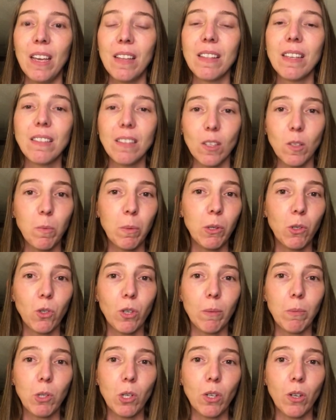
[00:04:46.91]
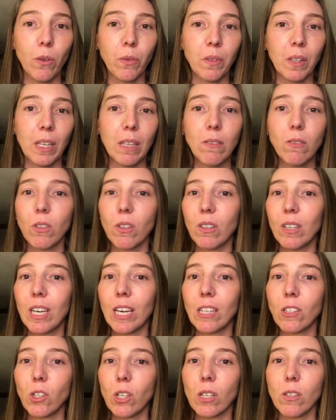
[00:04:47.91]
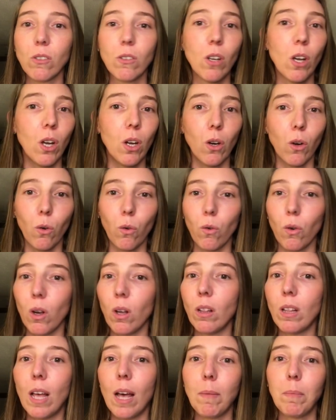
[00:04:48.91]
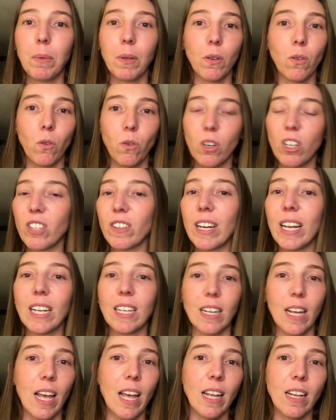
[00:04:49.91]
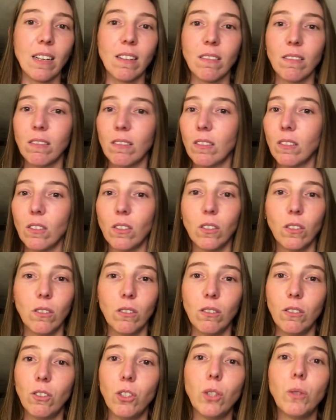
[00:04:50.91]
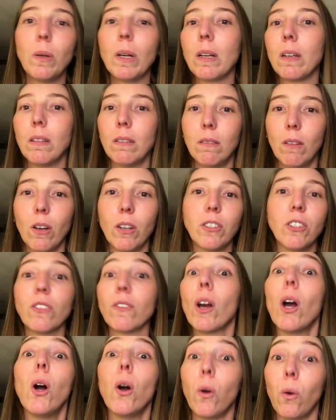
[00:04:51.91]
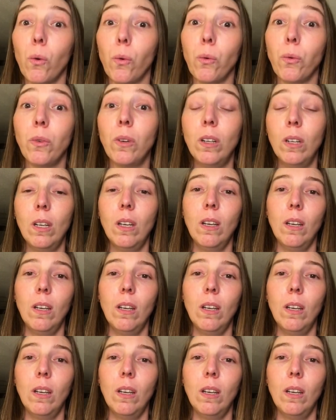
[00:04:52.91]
This is prescription only, so you can't just roll up and order it and do it on your own.